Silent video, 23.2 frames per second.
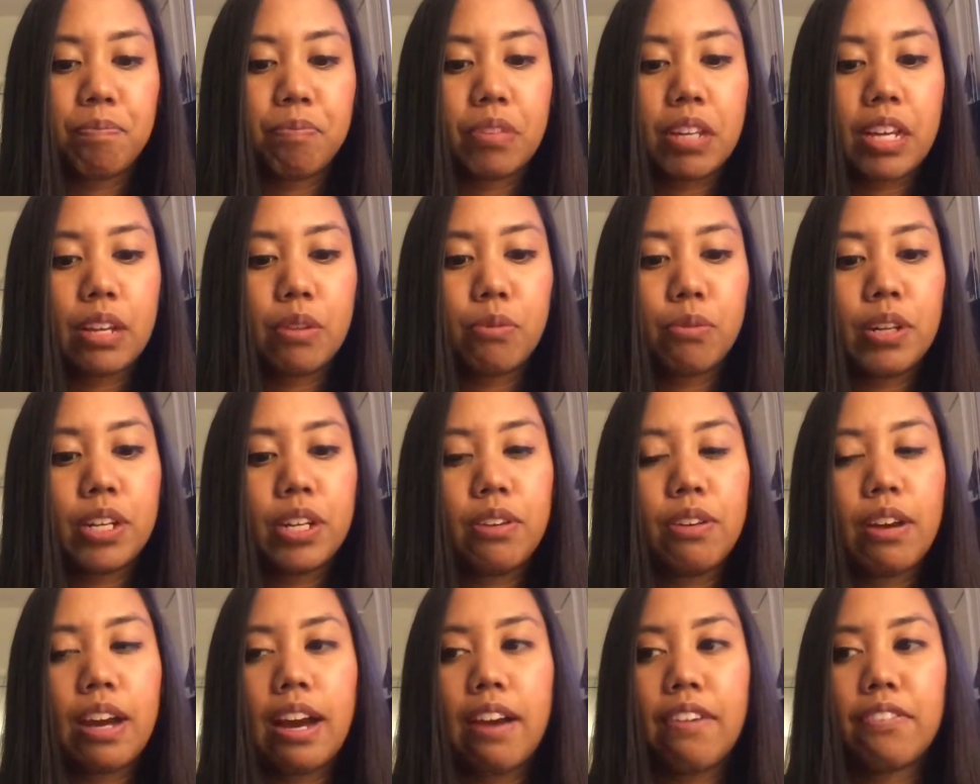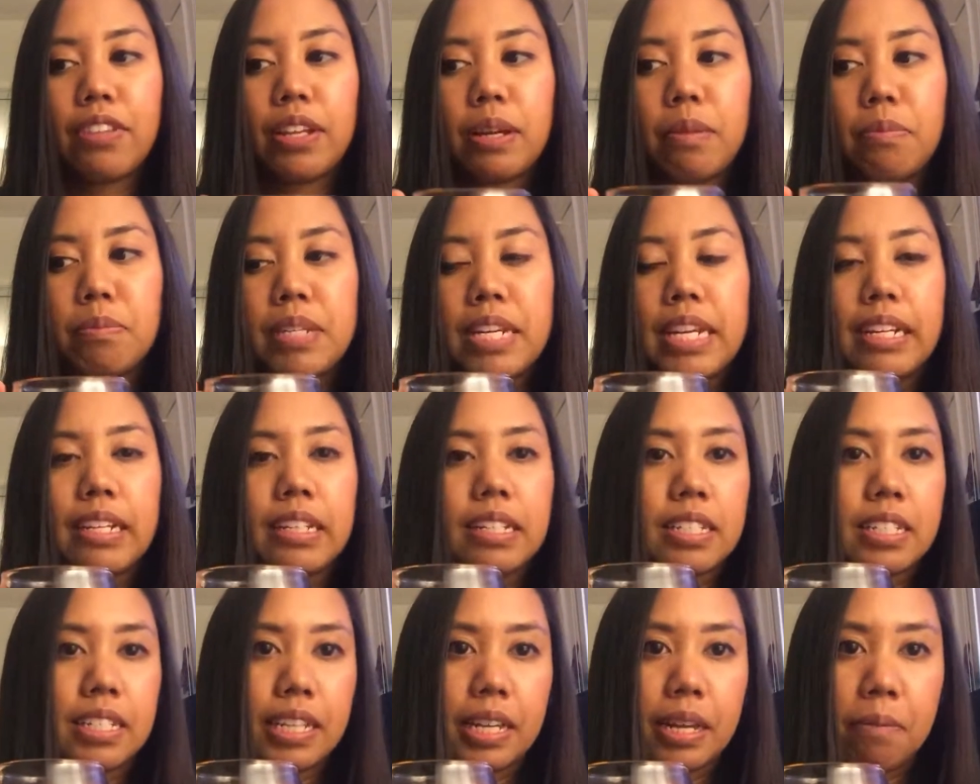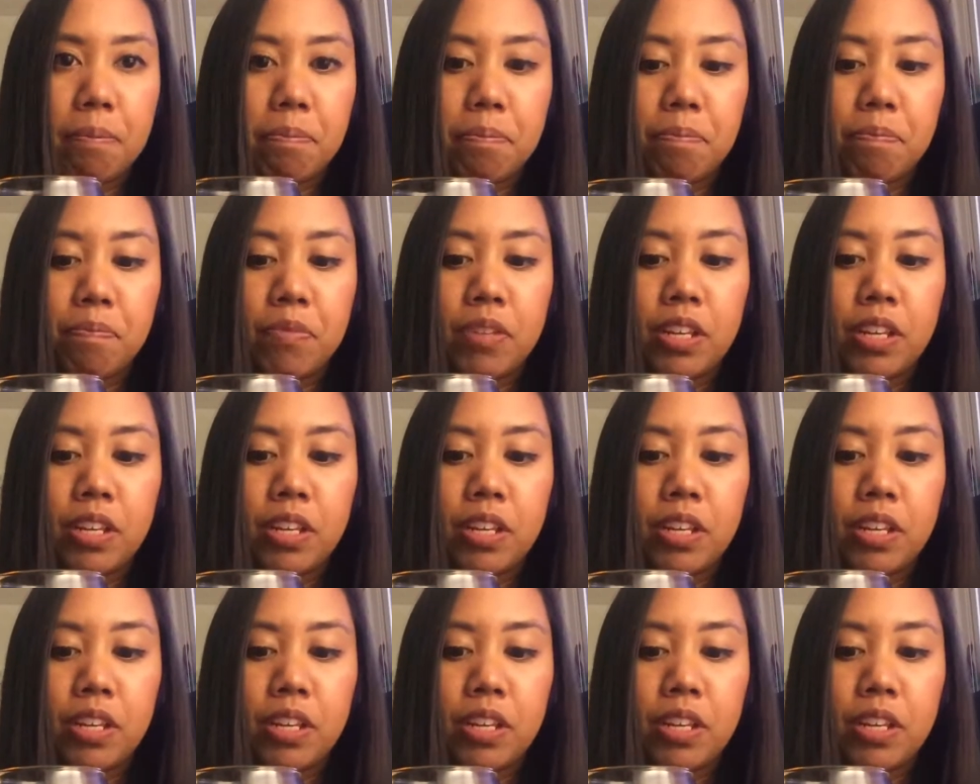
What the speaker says: And when you have them take a sip,